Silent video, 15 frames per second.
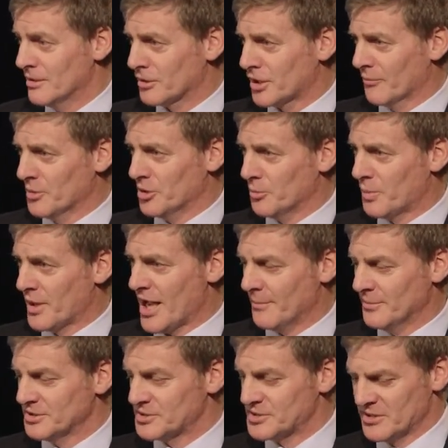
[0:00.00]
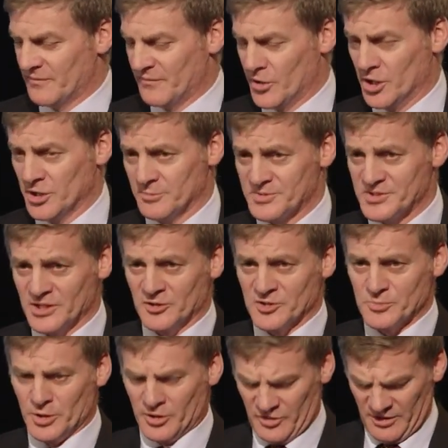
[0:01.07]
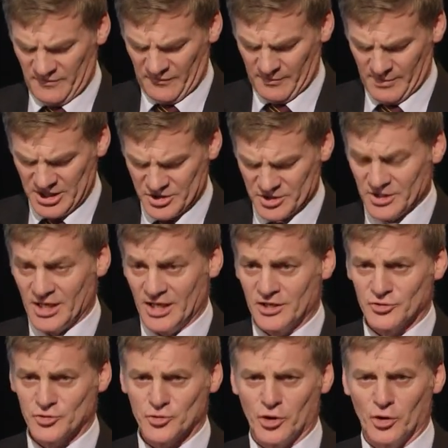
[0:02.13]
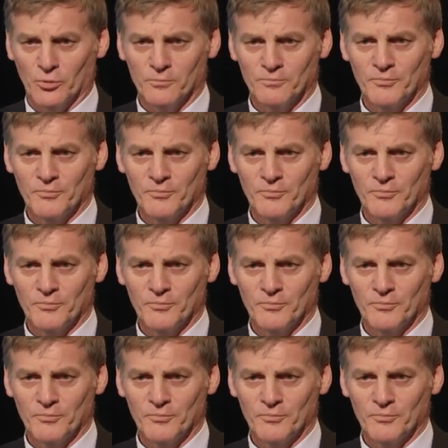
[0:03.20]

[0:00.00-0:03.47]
Government departments define themselves by the information they control.